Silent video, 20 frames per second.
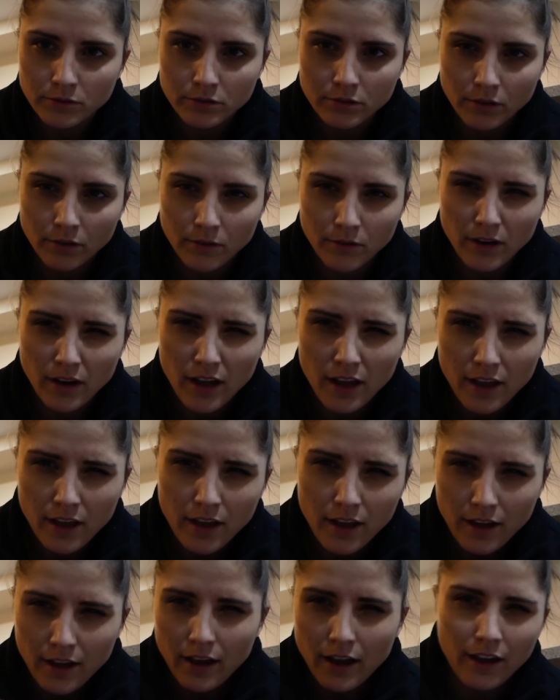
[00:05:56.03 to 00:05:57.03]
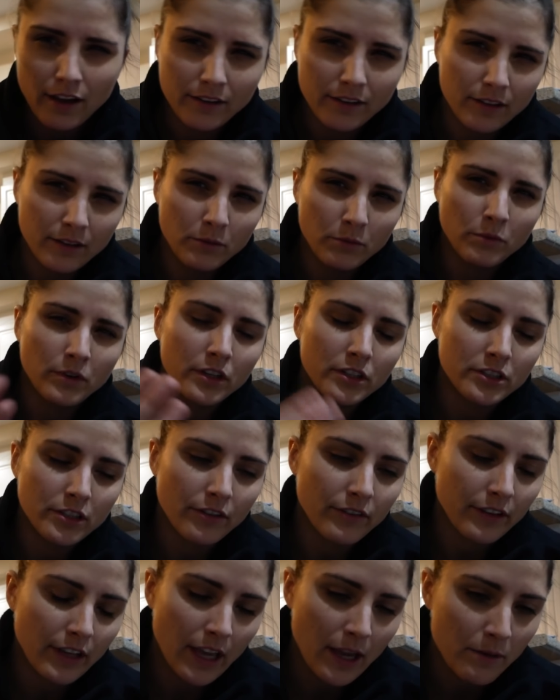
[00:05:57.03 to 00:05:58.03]
So I didn't want to
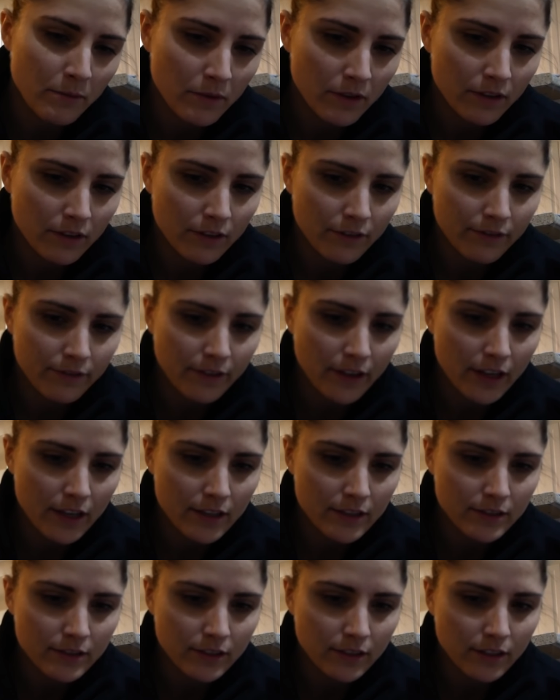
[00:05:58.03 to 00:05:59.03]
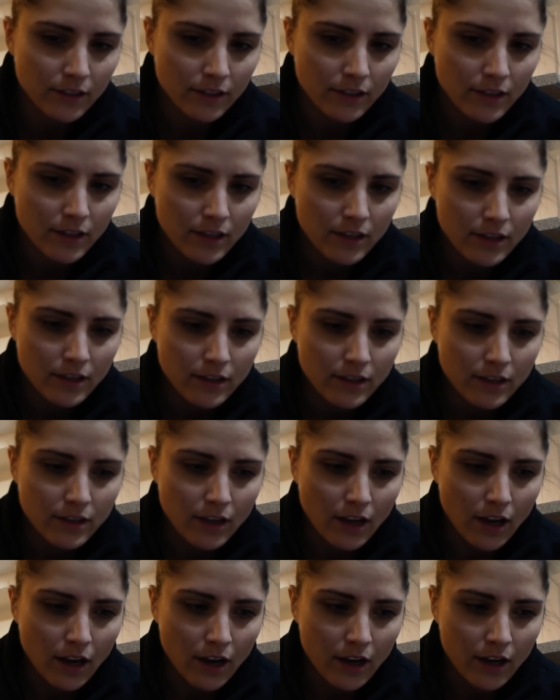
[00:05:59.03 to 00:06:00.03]
shove a camera in their face and
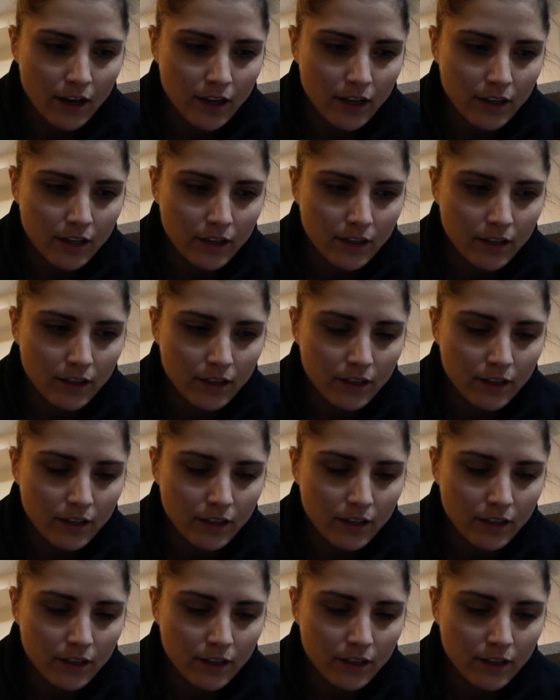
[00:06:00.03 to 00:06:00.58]
I,